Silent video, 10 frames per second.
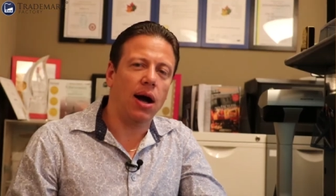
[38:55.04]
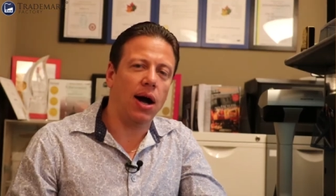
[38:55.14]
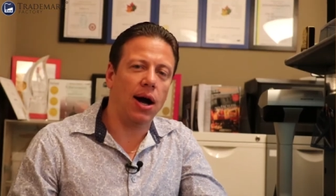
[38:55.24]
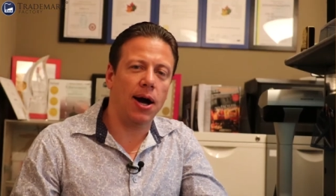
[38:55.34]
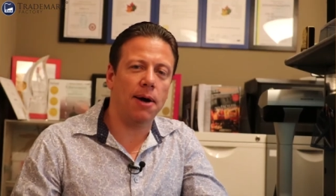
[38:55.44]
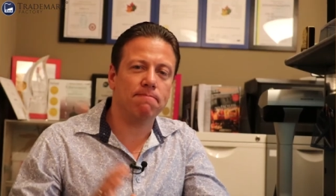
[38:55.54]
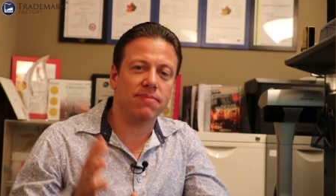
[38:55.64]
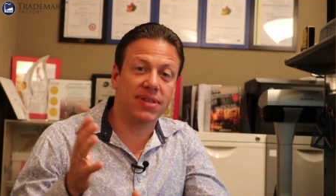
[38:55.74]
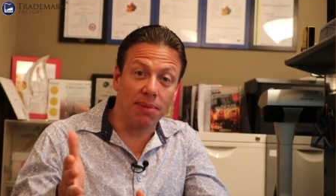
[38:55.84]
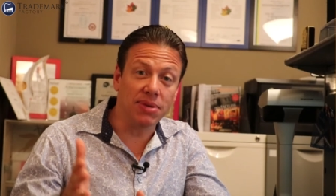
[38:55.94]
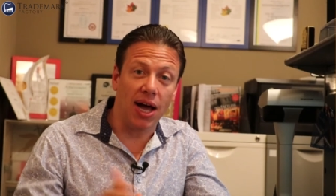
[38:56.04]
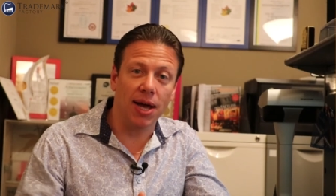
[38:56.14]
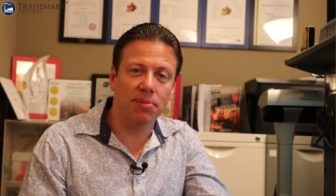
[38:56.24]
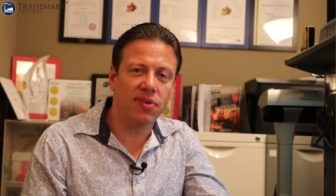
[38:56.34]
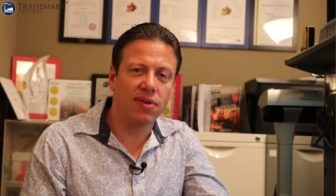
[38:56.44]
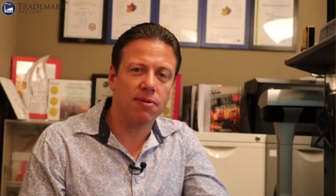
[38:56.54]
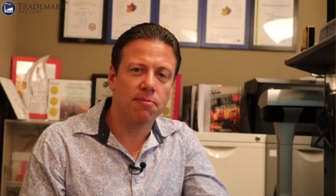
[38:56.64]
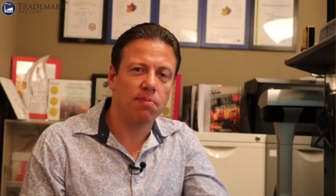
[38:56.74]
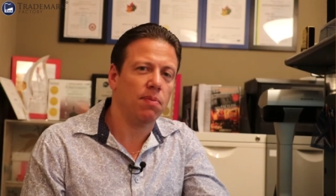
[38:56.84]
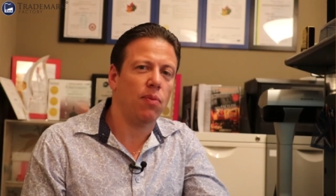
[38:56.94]
uh, sometimes
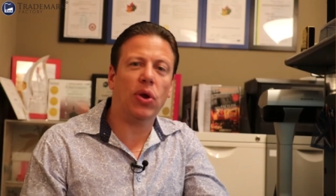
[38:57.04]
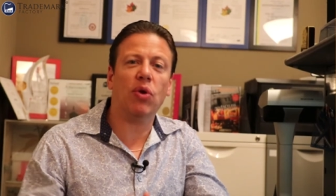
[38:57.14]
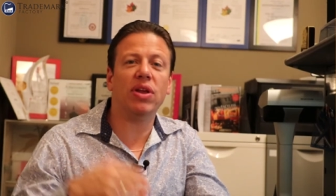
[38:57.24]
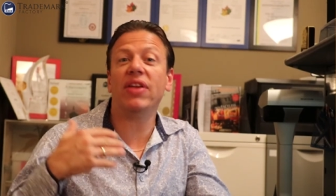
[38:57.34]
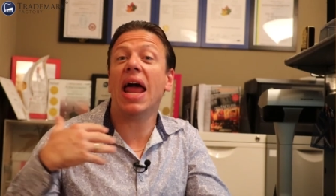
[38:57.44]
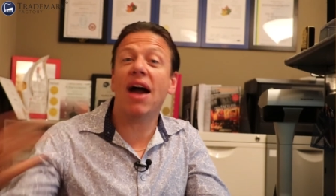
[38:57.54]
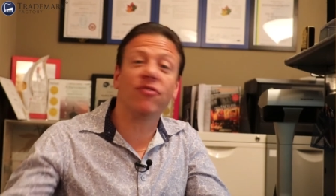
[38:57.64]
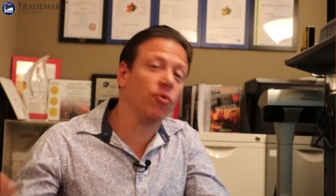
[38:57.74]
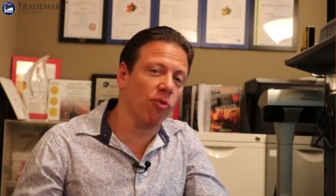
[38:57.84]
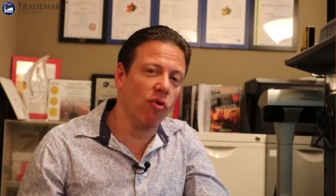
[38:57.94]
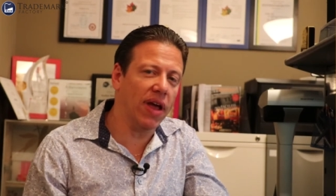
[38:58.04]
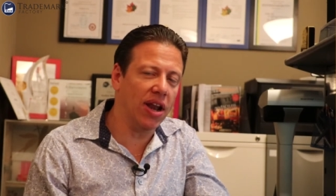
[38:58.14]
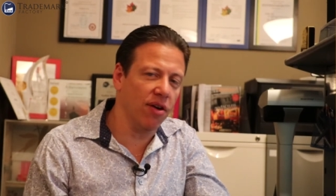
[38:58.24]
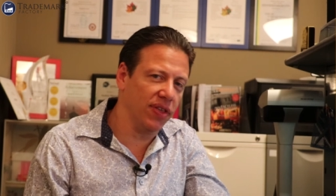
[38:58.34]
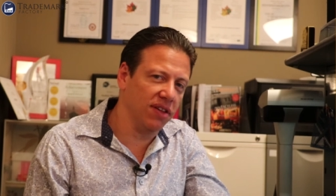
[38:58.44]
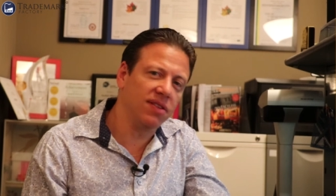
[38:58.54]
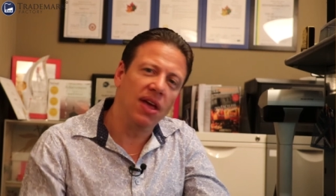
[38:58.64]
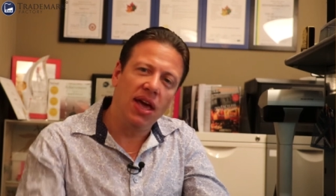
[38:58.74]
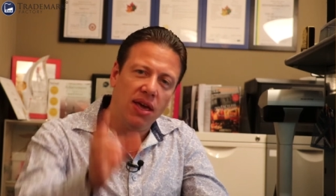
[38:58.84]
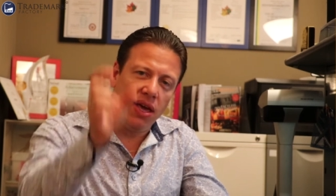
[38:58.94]
we don't even have to prove any of this.
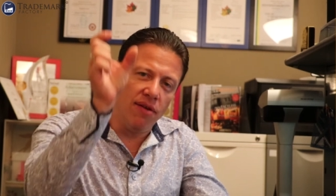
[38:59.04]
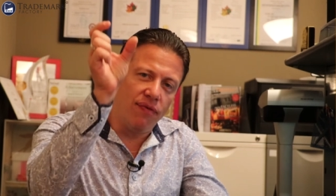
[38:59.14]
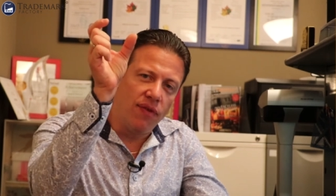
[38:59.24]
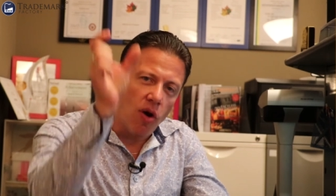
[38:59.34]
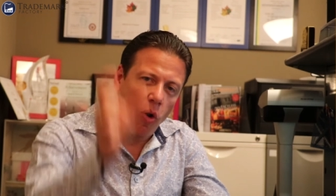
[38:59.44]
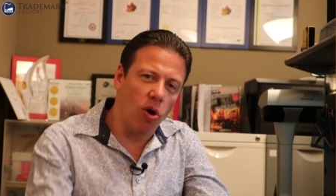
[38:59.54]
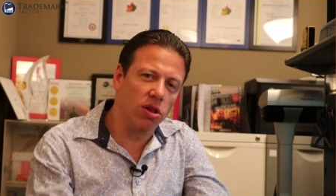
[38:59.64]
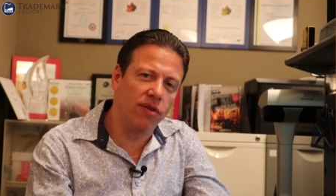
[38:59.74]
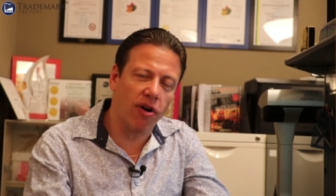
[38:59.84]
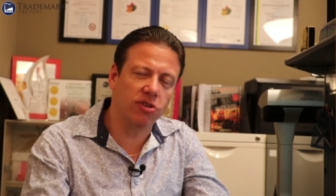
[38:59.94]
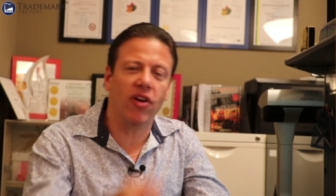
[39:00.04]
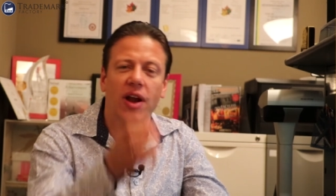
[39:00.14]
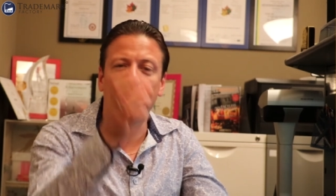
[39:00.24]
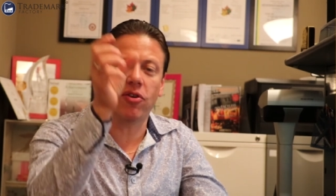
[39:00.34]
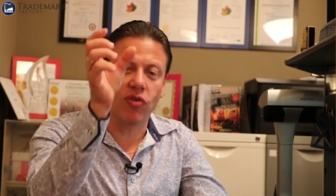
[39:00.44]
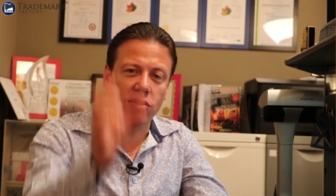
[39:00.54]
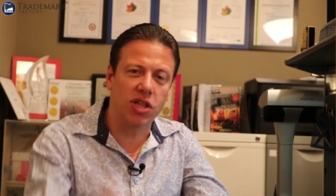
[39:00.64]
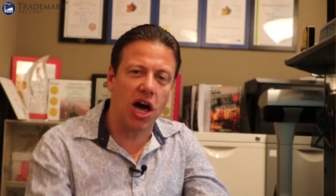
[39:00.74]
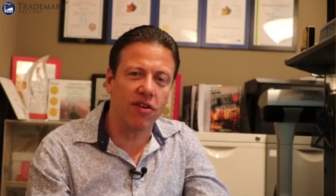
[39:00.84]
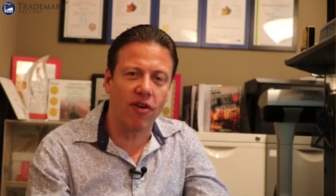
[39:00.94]
If all of our trademarks or a
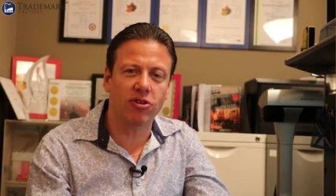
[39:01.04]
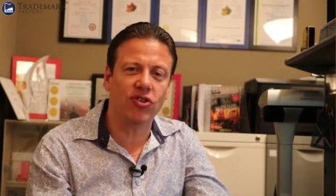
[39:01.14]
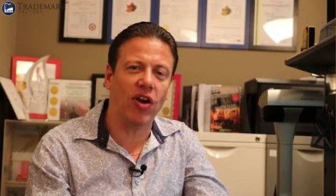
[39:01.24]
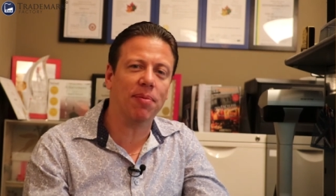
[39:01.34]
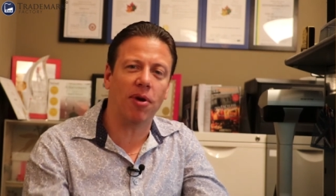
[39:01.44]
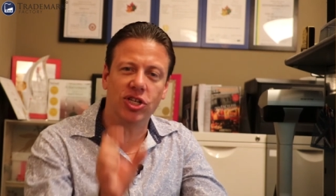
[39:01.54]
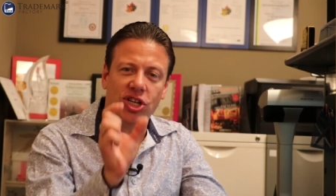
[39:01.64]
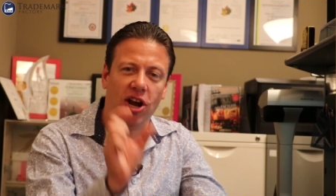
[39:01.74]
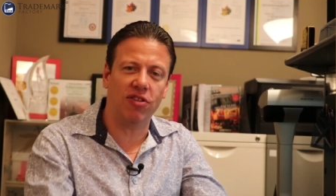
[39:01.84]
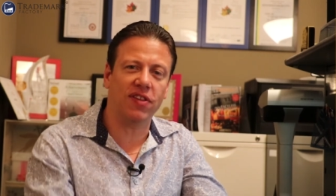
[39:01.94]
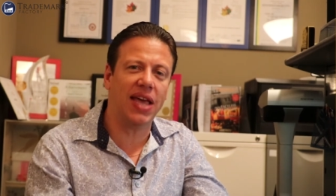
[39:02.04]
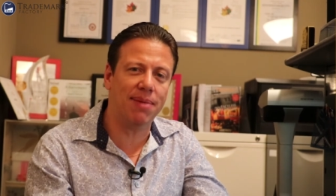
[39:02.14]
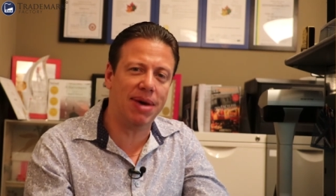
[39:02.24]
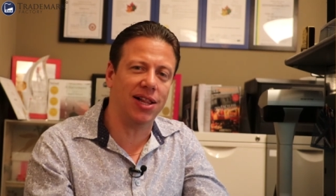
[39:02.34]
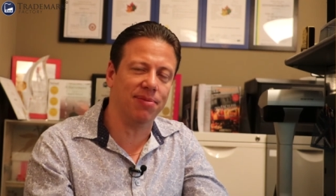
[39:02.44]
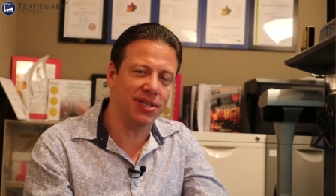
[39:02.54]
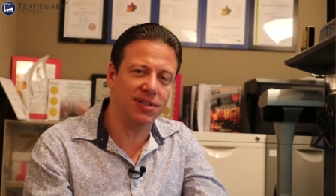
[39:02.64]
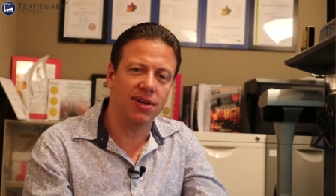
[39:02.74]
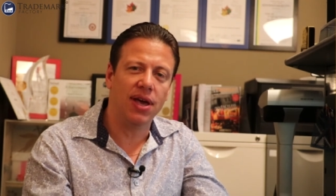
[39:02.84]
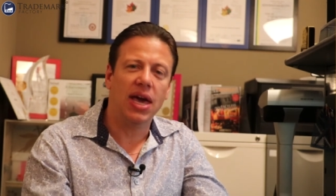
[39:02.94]
lot of our trademarks share the same element,
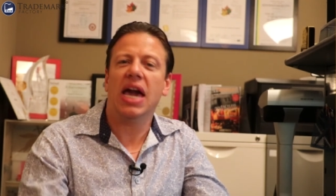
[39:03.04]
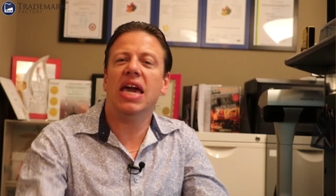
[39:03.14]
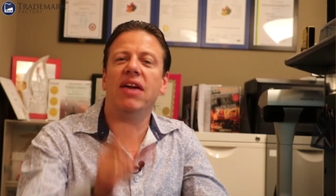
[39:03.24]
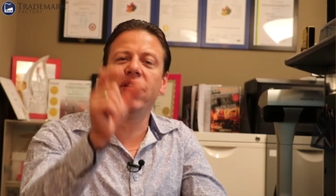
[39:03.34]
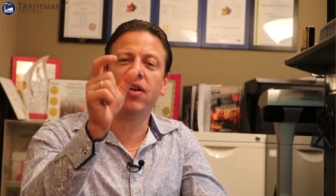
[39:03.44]
even